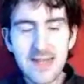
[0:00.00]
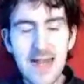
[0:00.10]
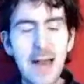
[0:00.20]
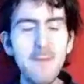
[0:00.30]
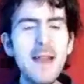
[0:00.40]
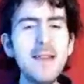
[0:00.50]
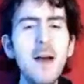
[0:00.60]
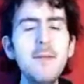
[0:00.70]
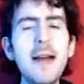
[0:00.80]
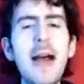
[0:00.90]
have been
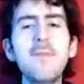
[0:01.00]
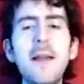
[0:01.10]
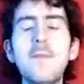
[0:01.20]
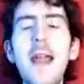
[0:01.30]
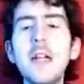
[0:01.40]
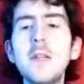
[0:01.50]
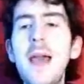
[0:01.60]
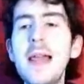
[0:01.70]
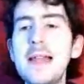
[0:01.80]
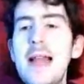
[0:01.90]
some times where the Rangers'
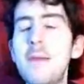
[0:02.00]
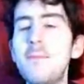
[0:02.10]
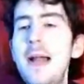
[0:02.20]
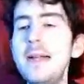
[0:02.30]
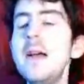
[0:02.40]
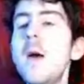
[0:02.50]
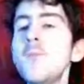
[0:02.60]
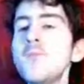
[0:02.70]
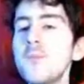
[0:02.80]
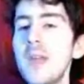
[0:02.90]
bases have been
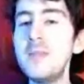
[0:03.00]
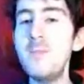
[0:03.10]
a